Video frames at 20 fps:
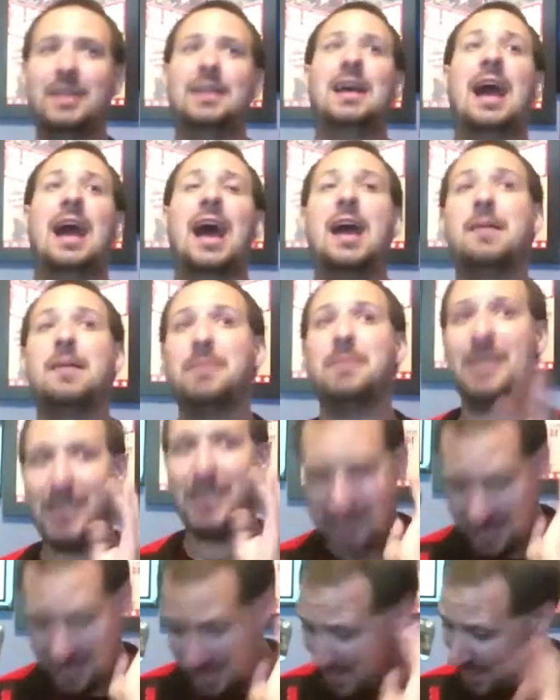I
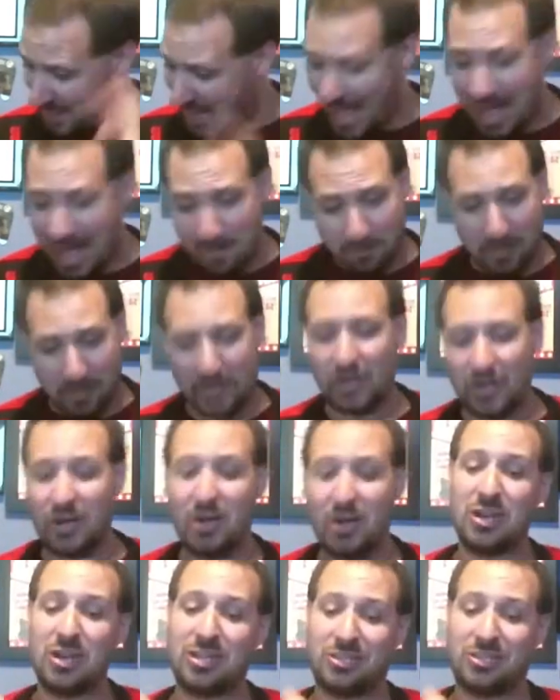mean, that
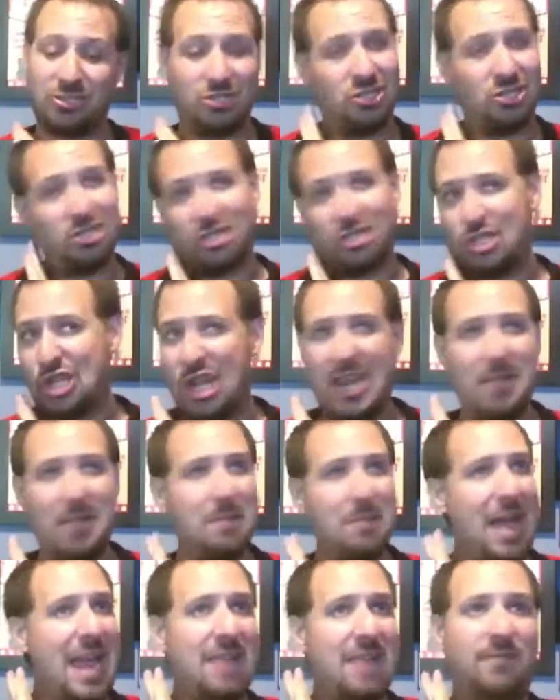bird, she
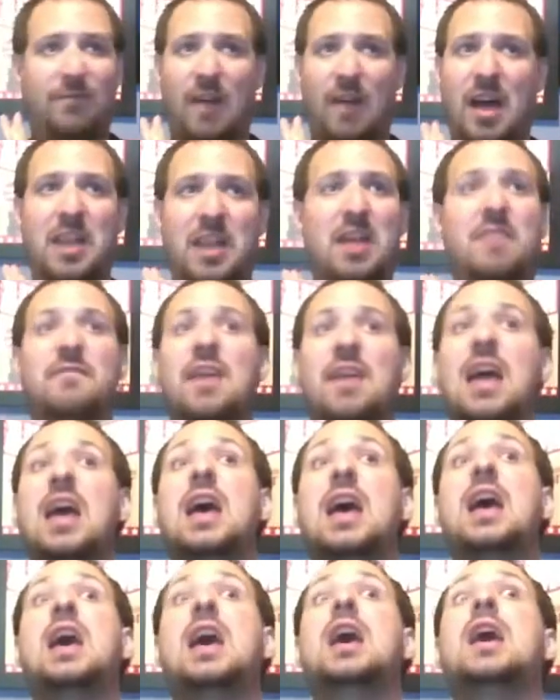made fun of
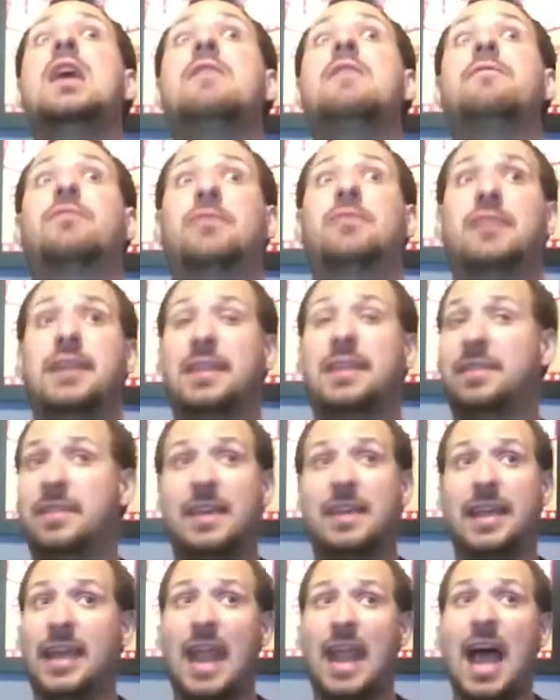
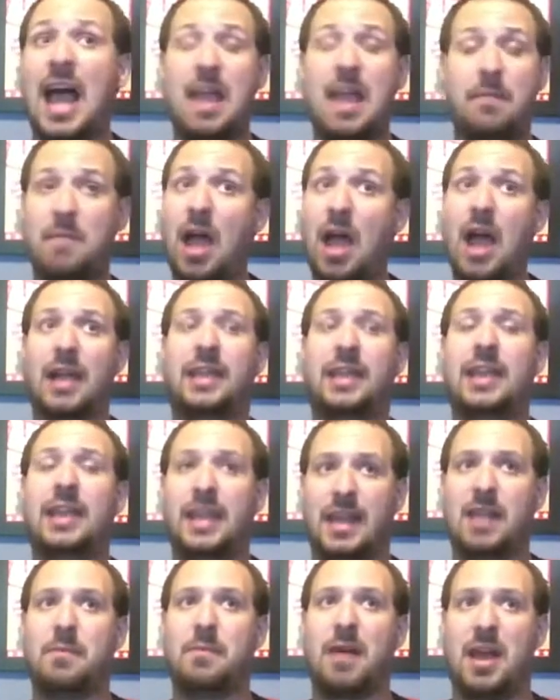everything, and I am not
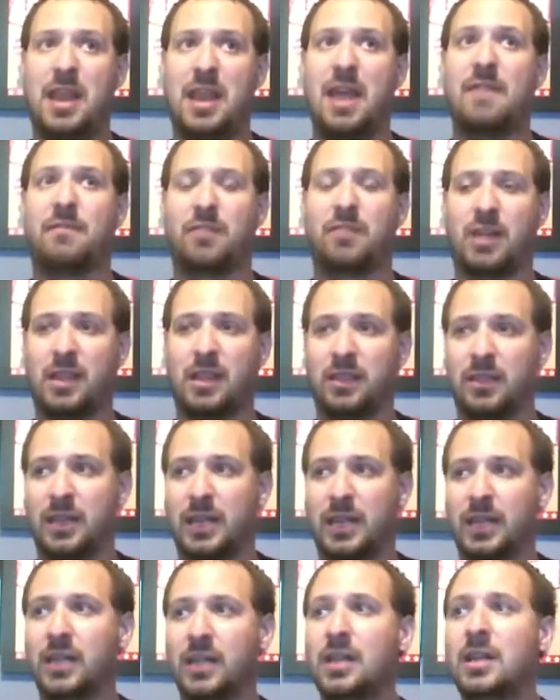kidding about everything.
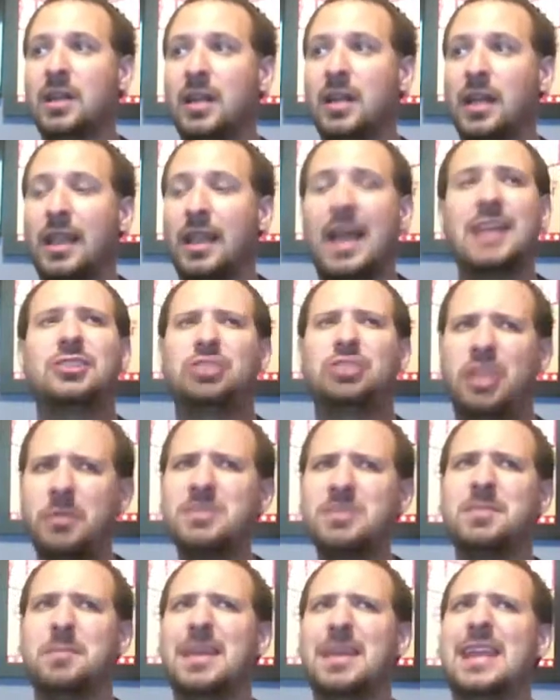Like, she
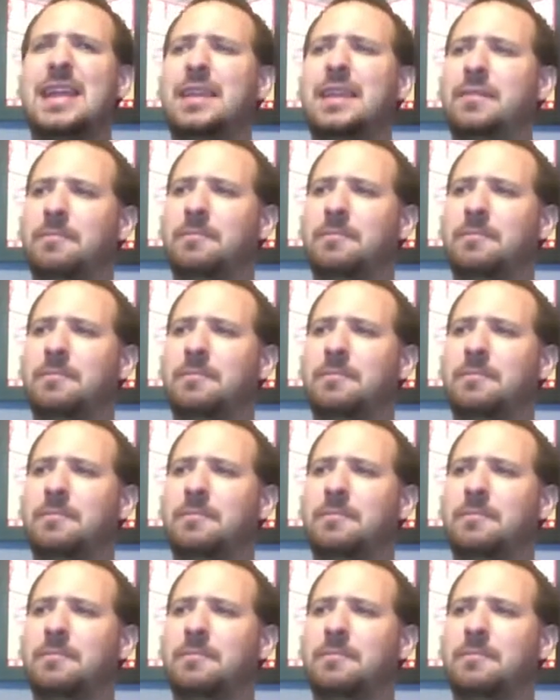was mean.